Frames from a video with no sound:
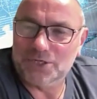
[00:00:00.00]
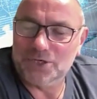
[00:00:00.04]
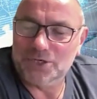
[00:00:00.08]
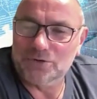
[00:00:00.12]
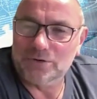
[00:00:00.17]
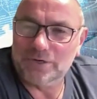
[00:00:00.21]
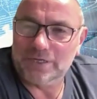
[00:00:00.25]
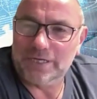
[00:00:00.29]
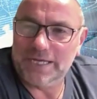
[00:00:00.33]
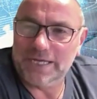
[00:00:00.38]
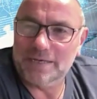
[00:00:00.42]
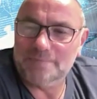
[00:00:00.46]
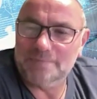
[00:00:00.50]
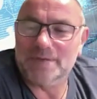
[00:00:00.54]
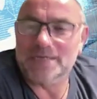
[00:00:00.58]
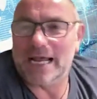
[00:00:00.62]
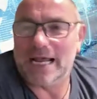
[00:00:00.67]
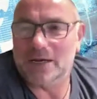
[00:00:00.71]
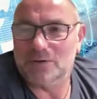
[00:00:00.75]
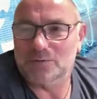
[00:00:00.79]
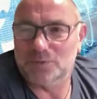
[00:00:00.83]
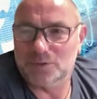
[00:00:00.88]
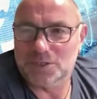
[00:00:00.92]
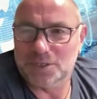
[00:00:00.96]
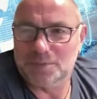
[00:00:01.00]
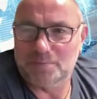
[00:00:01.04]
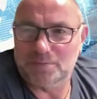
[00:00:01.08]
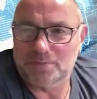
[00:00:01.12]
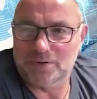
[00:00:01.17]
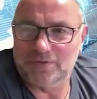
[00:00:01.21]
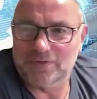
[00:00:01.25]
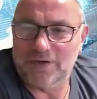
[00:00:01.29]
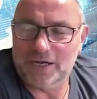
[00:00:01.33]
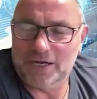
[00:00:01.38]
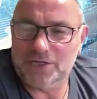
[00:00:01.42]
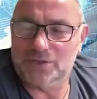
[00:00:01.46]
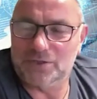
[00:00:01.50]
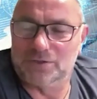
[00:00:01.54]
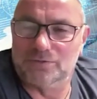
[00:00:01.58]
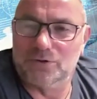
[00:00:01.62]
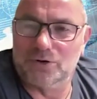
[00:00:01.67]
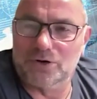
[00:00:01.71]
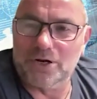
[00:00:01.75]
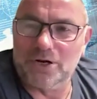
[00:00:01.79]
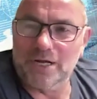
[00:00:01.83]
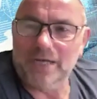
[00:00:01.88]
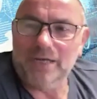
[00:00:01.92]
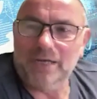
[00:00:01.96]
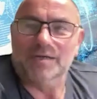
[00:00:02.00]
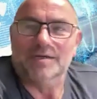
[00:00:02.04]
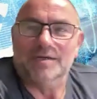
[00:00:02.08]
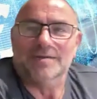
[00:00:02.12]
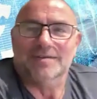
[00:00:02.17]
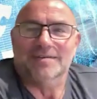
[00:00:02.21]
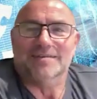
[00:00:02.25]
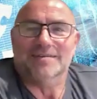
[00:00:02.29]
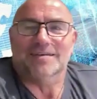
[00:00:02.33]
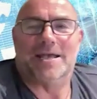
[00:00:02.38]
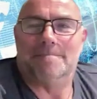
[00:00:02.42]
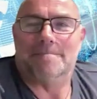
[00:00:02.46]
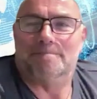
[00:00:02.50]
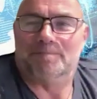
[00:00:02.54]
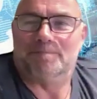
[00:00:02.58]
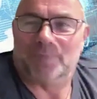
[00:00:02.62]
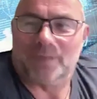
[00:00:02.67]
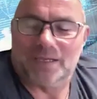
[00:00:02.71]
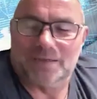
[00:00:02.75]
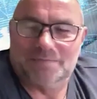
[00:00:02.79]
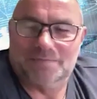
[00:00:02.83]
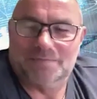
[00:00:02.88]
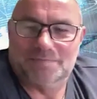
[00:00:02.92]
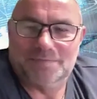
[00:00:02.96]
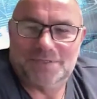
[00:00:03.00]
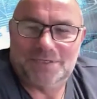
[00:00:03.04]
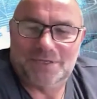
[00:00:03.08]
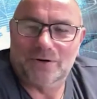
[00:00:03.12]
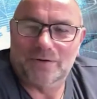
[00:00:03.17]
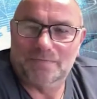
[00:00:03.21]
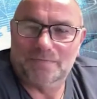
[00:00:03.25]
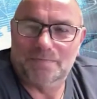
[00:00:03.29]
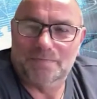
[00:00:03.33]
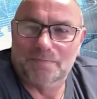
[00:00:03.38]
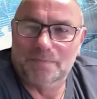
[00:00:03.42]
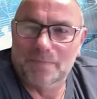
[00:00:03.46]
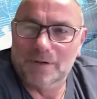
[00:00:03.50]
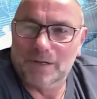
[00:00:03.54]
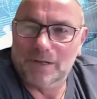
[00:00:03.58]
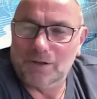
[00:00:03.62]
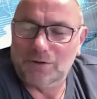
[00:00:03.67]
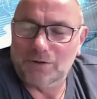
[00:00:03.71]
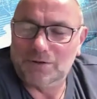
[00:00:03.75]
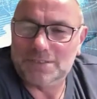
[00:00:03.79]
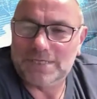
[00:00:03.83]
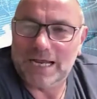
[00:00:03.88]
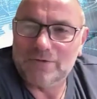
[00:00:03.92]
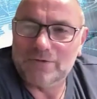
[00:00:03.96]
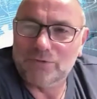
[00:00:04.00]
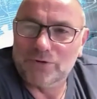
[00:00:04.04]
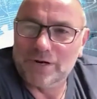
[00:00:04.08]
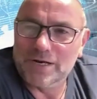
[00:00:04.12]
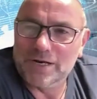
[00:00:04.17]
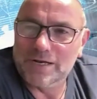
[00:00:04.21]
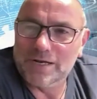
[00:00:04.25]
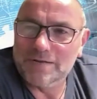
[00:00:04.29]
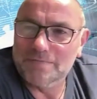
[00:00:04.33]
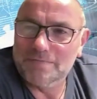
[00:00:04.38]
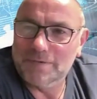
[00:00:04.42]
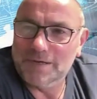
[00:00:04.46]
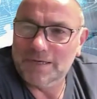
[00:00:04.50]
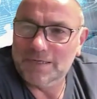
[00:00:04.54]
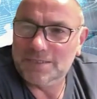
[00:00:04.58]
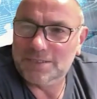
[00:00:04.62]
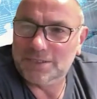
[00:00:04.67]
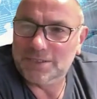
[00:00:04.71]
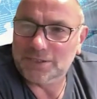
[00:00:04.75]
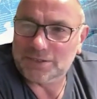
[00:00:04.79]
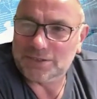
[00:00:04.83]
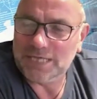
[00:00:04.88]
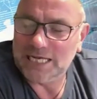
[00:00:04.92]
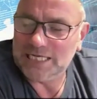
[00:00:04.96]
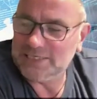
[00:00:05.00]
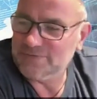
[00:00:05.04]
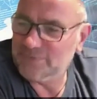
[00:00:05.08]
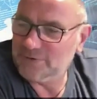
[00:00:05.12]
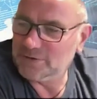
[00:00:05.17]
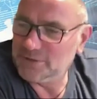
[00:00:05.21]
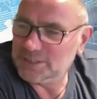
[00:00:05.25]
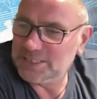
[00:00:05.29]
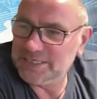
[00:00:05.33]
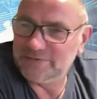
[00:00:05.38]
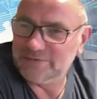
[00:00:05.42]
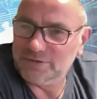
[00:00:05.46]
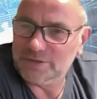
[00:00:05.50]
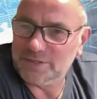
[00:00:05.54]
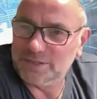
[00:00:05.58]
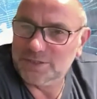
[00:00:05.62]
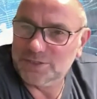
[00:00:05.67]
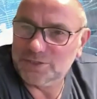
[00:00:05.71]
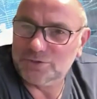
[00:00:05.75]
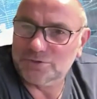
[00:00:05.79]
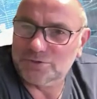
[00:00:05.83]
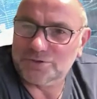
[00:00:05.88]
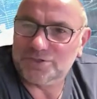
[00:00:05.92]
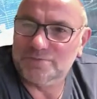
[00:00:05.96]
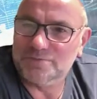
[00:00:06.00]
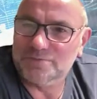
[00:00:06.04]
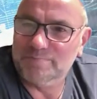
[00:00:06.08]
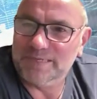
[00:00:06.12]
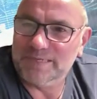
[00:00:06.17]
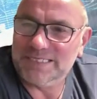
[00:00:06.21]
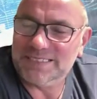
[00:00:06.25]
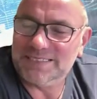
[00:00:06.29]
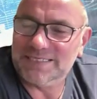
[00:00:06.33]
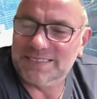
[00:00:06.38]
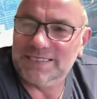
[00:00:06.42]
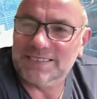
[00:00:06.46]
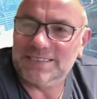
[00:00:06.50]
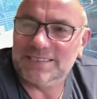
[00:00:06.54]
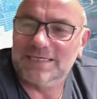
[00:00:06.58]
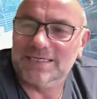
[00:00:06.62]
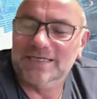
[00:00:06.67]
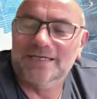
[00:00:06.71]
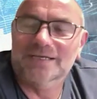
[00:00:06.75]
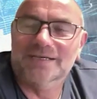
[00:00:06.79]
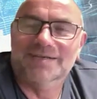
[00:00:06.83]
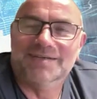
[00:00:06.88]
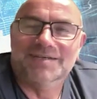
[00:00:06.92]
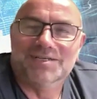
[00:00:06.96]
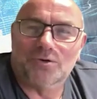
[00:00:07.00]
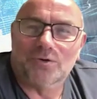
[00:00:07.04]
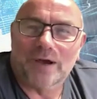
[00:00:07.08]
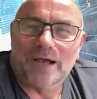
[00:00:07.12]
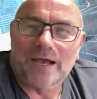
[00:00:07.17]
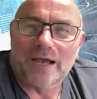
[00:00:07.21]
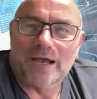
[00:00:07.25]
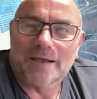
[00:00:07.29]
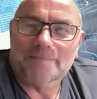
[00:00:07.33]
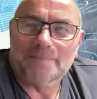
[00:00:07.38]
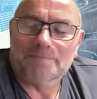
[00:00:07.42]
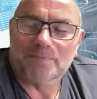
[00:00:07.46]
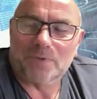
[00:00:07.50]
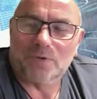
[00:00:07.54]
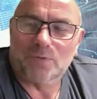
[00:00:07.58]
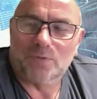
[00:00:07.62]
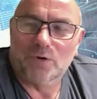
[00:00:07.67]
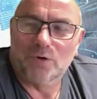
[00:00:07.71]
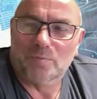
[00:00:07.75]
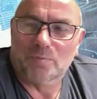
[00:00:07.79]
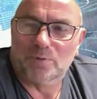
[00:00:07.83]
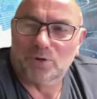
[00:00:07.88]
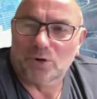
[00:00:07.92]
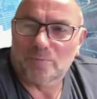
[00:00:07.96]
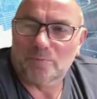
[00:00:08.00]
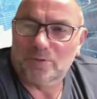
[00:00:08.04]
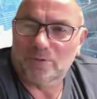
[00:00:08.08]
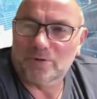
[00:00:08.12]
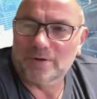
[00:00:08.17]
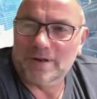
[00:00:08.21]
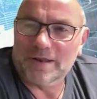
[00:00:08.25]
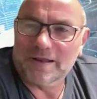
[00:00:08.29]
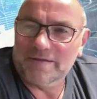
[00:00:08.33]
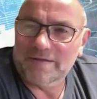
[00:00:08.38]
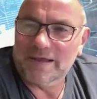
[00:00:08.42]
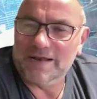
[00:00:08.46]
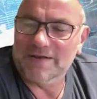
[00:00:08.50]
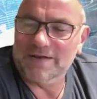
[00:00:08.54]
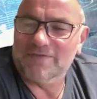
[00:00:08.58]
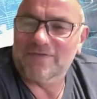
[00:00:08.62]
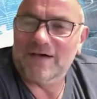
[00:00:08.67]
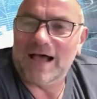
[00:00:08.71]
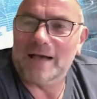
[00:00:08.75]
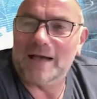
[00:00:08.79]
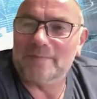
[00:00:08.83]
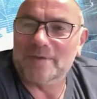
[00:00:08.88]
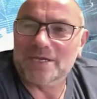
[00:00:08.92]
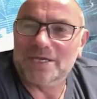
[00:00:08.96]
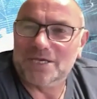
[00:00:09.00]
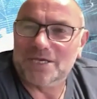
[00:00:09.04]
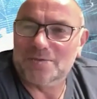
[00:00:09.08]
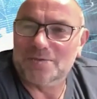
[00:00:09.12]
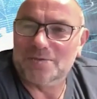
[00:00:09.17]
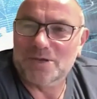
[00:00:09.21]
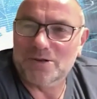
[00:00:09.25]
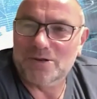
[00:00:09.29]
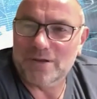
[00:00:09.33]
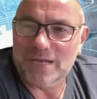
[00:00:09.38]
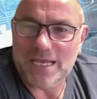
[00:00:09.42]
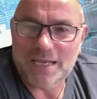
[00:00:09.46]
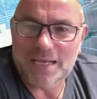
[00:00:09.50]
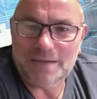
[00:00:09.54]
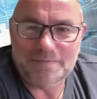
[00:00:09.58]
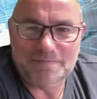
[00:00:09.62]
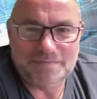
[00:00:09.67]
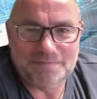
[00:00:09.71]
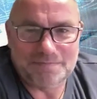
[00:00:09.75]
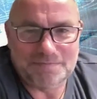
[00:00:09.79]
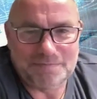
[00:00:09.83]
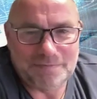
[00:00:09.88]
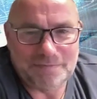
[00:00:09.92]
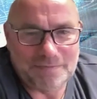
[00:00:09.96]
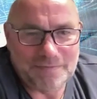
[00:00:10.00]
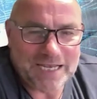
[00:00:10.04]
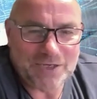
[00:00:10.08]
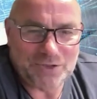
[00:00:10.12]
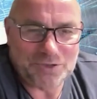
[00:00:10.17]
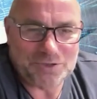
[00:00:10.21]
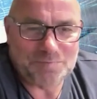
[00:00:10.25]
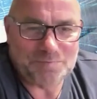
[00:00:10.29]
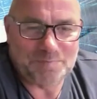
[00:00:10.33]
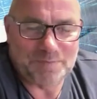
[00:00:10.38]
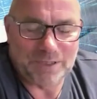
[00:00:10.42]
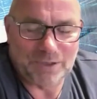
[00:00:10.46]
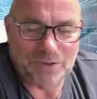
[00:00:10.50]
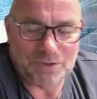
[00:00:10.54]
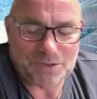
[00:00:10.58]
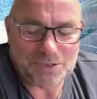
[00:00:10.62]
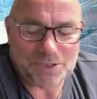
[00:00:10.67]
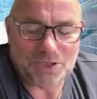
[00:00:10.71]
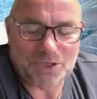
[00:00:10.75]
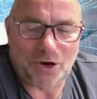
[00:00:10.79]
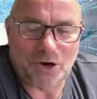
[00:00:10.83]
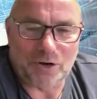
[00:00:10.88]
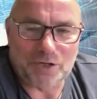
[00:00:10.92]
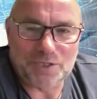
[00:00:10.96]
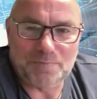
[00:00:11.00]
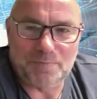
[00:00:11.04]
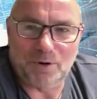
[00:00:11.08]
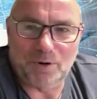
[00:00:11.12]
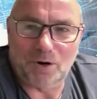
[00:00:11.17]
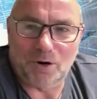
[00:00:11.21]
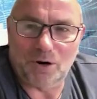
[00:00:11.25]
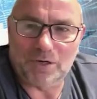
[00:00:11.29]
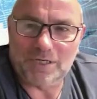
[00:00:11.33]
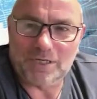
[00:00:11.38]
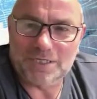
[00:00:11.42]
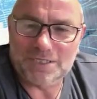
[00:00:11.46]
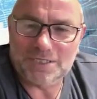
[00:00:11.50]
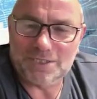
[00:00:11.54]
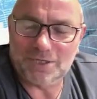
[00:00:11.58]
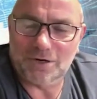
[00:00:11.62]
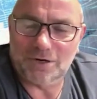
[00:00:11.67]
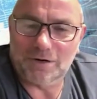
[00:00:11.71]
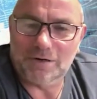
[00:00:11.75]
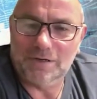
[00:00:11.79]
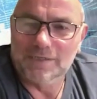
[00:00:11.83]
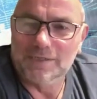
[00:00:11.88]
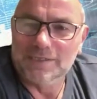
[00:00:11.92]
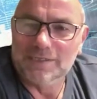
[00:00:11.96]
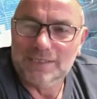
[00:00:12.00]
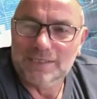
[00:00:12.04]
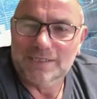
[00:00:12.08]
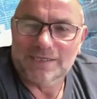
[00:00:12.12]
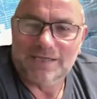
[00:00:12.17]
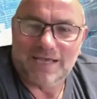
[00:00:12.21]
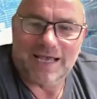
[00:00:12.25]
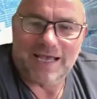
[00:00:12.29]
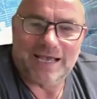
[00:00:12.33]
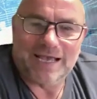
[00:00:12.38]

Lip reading: when I was a young kid. My dad was a professional runner, so alongside running a successful civil construction business. So we were brought up in a farming community, let's say just below the Scottish border. So